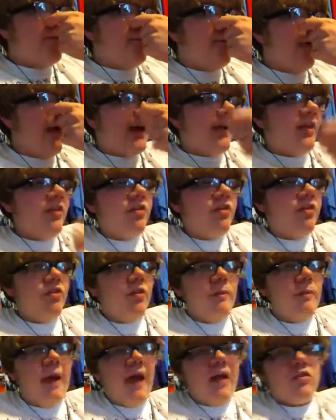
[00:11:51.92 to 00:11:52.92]
can
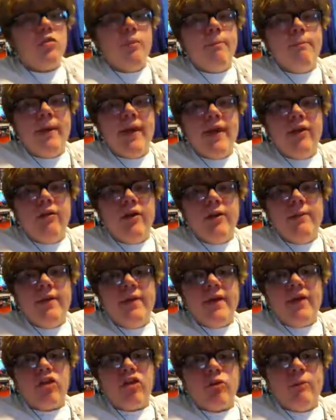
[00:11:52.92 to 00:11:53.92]
imagine Bayley
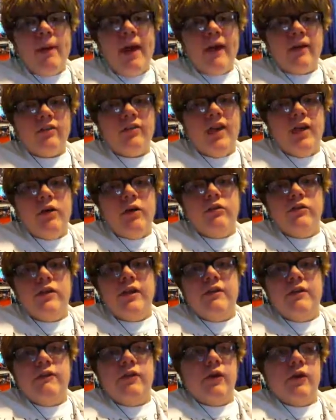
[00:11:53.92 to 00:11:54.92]
being a SmackDown
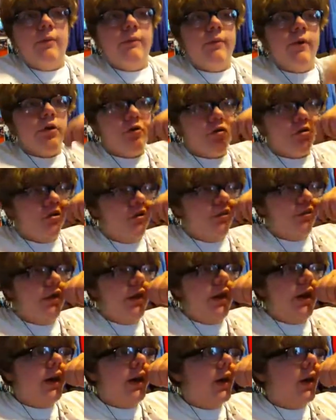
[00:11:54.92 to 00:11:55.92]
diva,
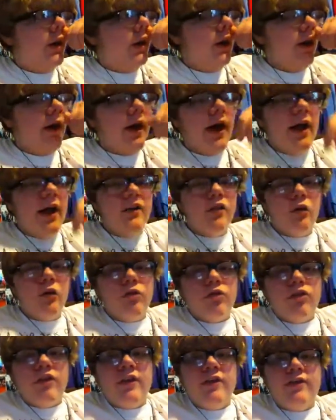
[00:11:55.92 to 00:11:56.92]
personally. I don't
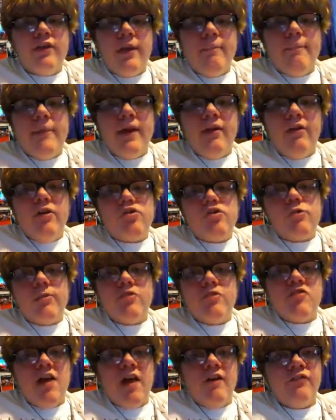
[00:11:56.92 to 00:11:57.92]
think that Bayley should be
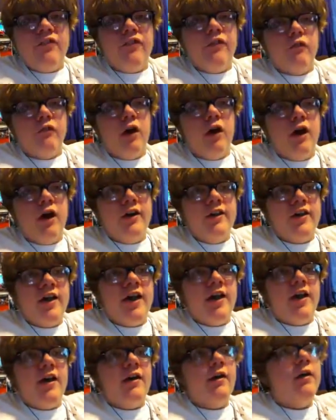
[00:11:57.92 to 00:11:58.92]
drafted to Raw
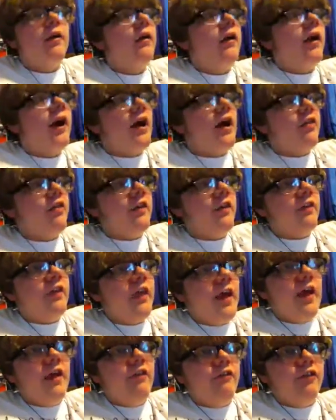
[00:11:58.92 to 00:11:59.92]
yet. I think
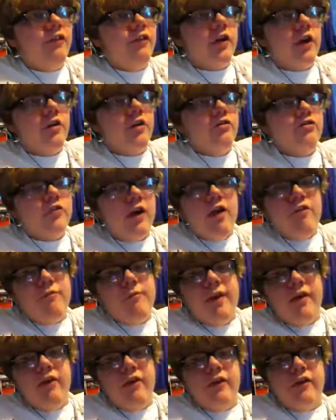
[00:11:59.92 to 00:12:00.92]
that if you're going to draft
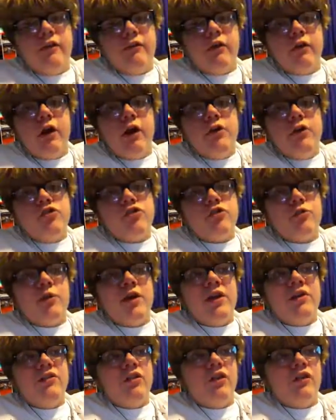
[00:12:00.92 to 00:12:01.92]
Bayley to Raw, you should
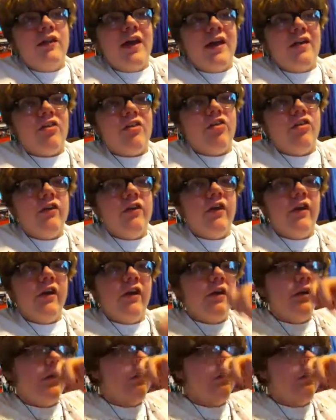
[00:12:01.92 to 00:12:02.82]
wait until next year.